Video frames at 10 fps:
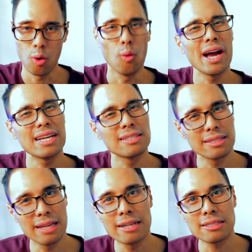why is
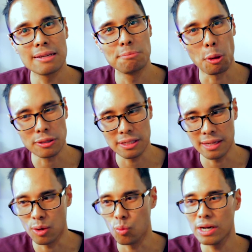that task important
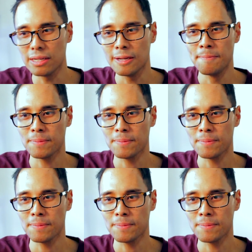and what